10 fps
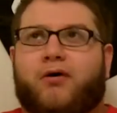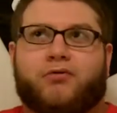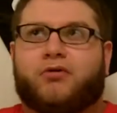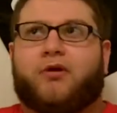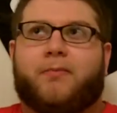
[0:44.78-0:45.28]

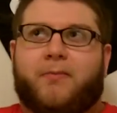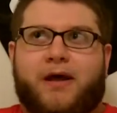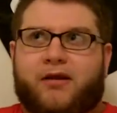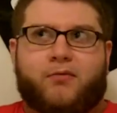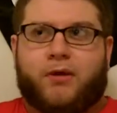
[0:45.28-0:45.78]
a gripe
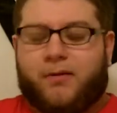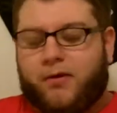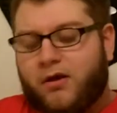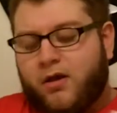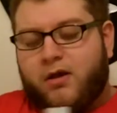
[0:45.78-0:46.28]
about it or
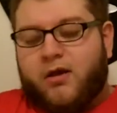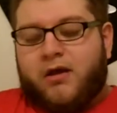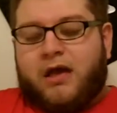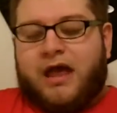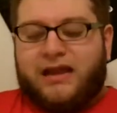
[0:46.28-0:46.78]
whatever.
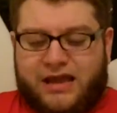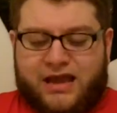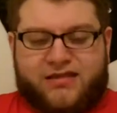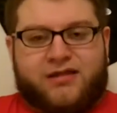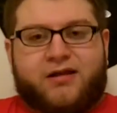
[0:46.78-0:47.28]
Any
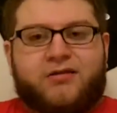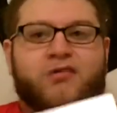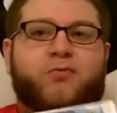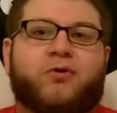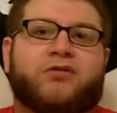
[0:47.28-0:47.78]
case,
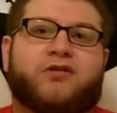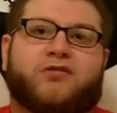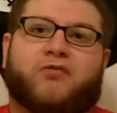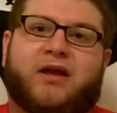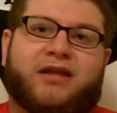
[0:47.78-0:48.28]
this world is
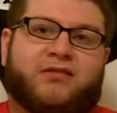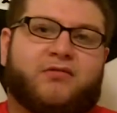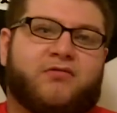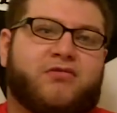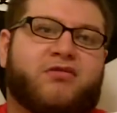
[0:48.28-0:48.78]
great.
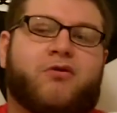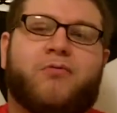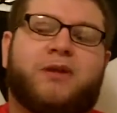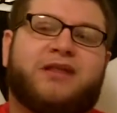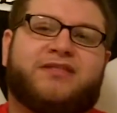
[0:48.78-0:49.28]
There is so
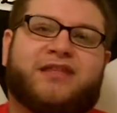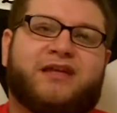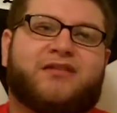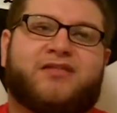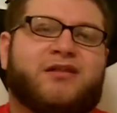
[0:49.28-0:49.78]
many
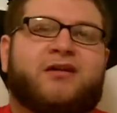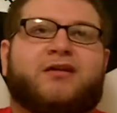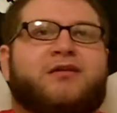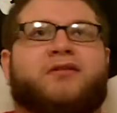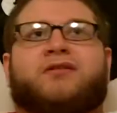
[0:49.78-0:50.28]
things
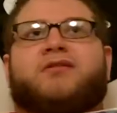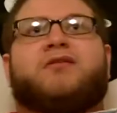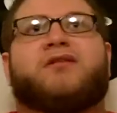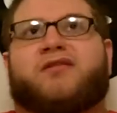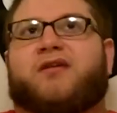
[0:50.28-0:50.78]
to
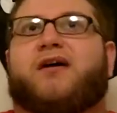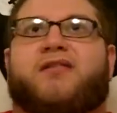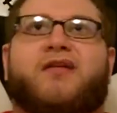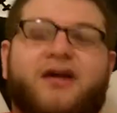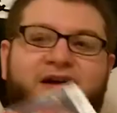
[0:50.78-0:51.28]

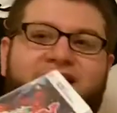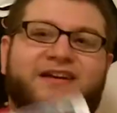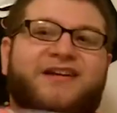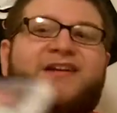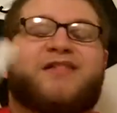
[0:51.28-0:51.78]
discuss.
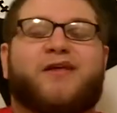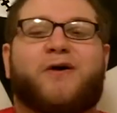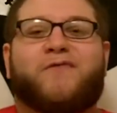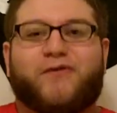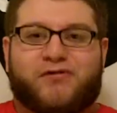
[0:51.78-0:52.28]

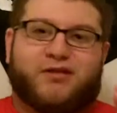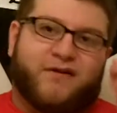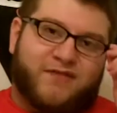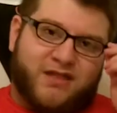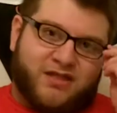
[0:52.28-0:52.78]
So first
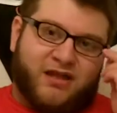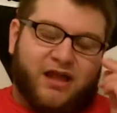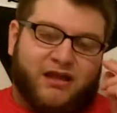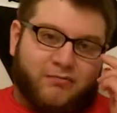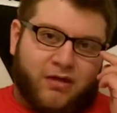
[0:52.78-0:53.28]
off, this is
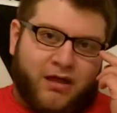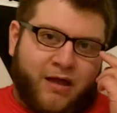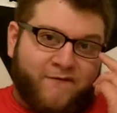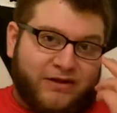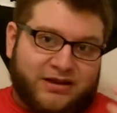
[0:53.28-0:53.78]
like,
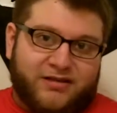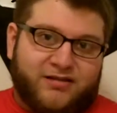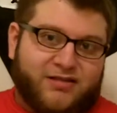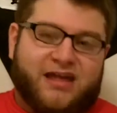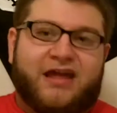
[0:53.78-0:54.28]
if I
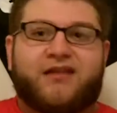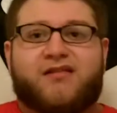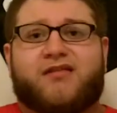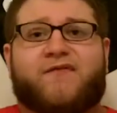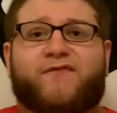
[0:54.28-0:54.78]
didn't say it,
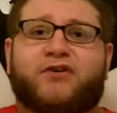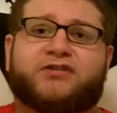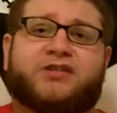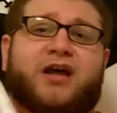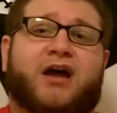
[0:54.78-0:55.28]
this is the
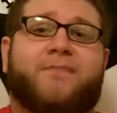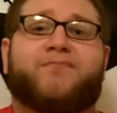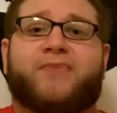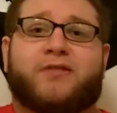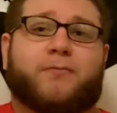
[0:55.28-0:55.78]
first
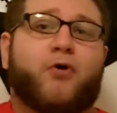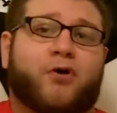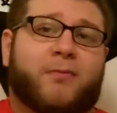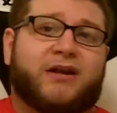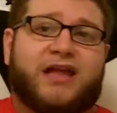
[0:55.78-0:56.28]
time that the
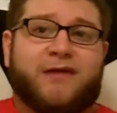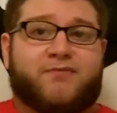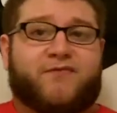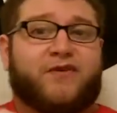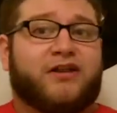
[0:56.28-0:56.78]
Pokemon
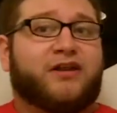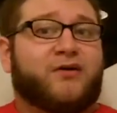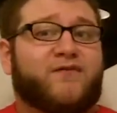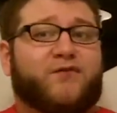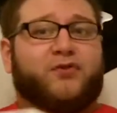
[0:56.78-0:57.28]
games are finally
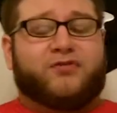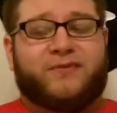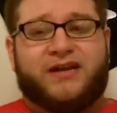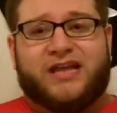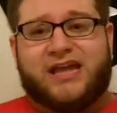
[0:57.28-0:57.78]
going full
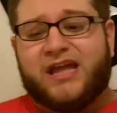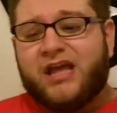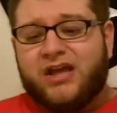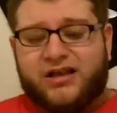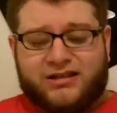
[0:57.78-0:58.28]
3D.
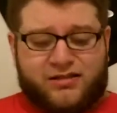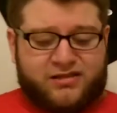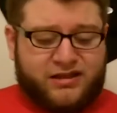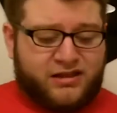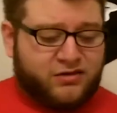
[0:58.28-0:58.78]
You get to
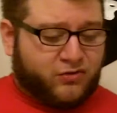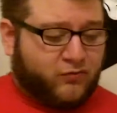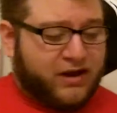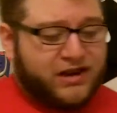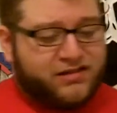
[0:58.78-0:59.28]
see
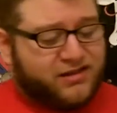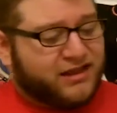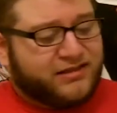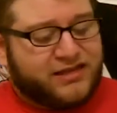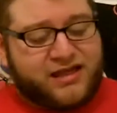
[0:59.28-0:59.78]
terrains
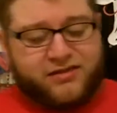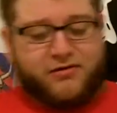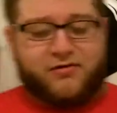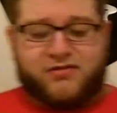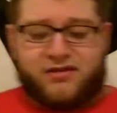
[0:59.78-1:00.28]
like
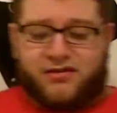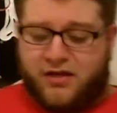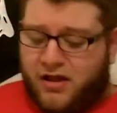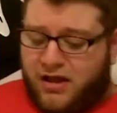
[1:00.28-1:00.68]
deserts and